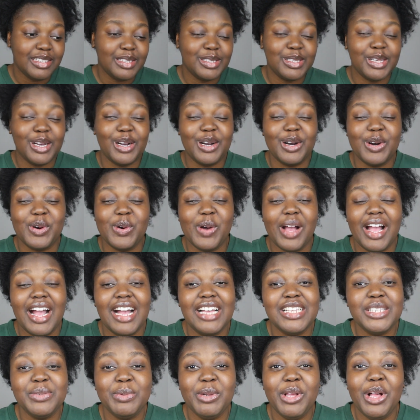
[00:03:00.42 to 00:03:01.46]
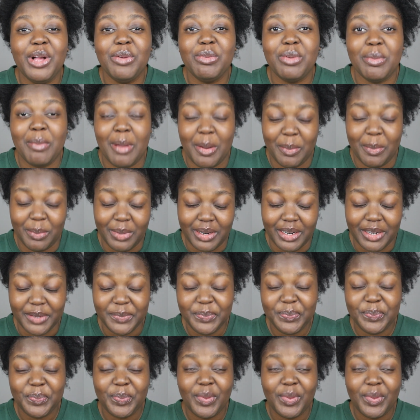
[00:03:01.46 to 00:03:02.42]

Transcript: So as we all remember,